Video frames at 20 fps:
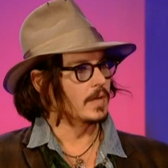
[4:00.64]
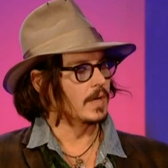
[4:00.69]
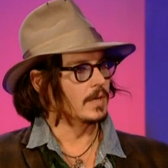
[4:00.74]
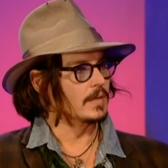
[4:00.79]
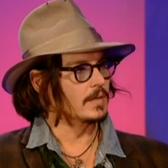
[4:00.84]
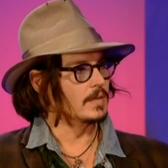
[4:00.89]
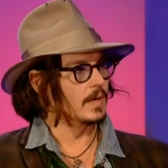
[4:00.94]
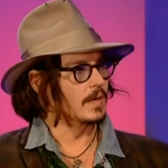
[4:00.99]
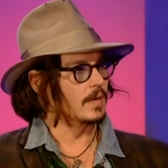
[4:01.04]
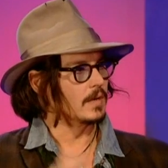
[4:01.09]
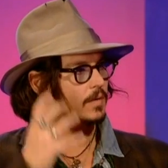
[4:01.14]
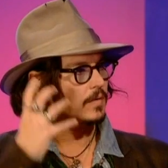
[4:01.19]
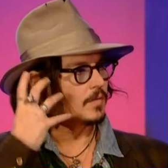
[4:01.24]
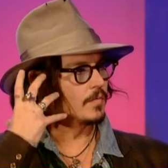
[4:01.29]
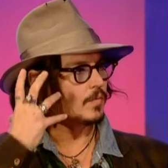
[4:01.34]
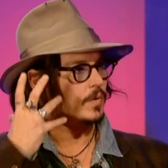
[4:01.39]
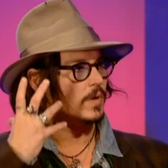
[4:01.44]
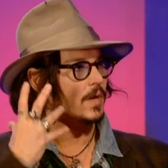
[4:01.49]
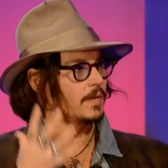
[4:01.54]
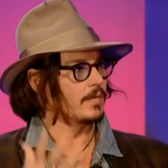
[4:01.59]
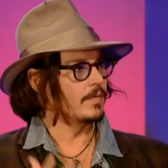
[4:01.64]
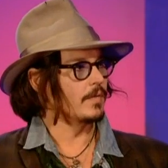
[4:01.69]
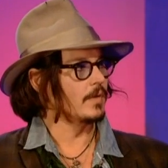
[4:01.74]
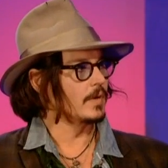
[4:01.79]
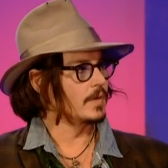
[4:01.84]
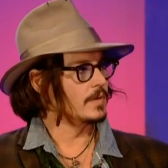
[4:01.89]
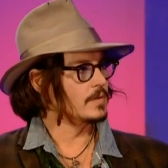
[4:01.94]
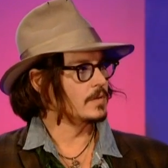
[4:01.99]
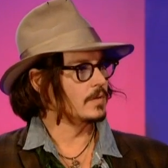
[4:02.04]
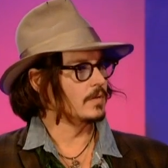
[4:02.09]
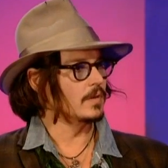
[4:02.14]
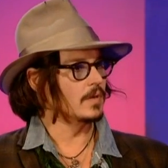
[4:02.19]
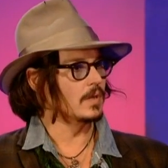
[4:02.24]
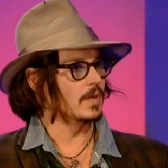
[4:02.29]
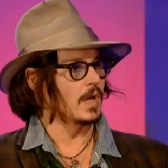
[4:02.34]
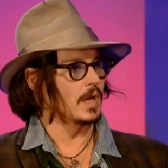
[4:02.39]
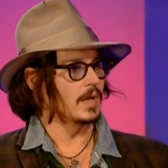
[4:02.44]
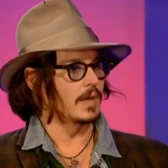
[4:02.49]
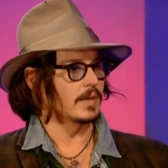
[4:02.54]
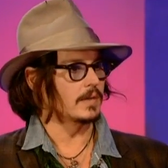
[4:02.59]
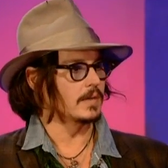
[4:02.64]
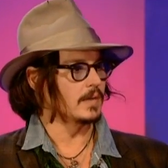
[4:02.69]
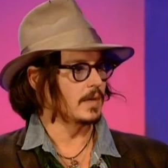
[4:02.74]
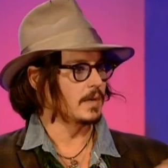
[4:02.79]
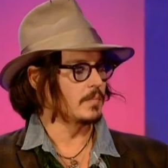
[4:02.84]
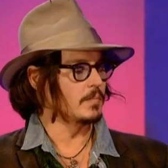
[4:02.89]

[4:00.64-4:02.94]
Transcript: that I'd done of what I thought he should look like, and